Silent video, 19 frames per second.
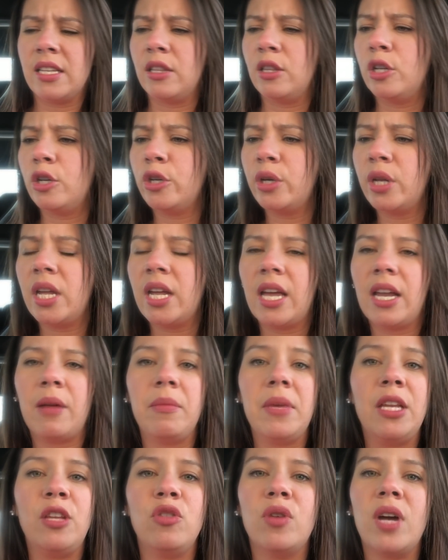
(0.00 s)
and learning. And I
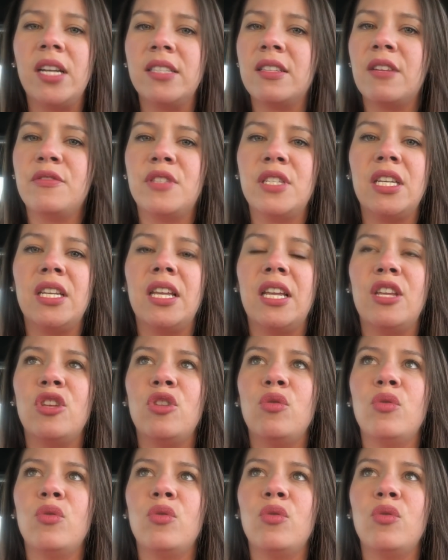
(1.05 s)
mean, you guys have seen it.